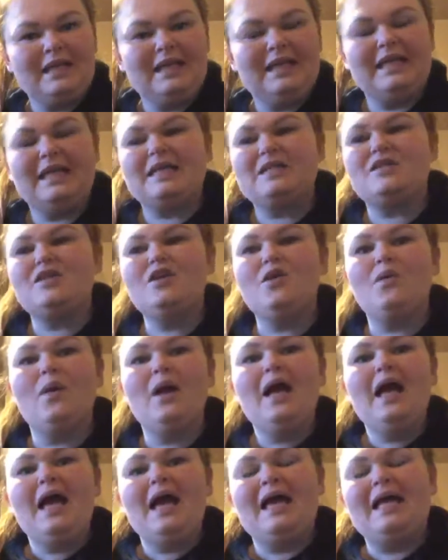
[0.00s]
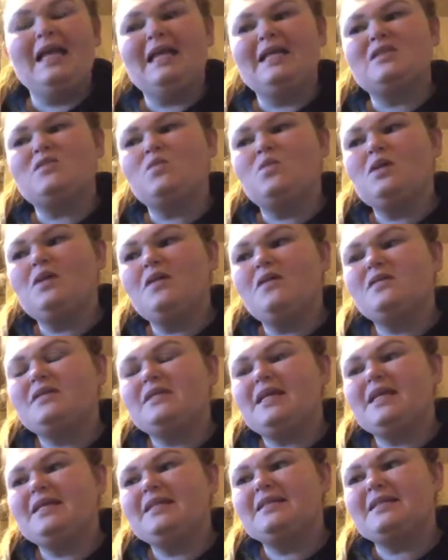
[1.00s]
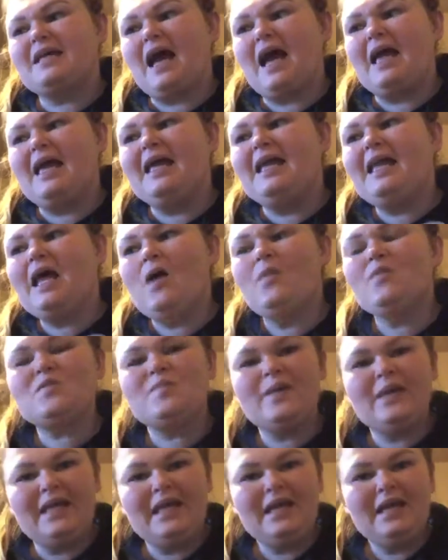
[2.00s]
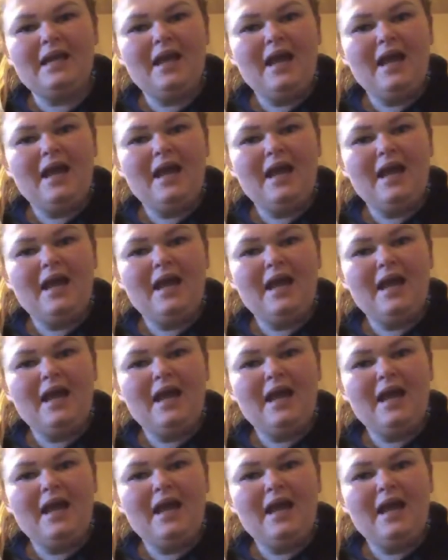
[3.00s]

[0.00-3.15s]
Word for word: needing it too. And it's one of those things, it helps me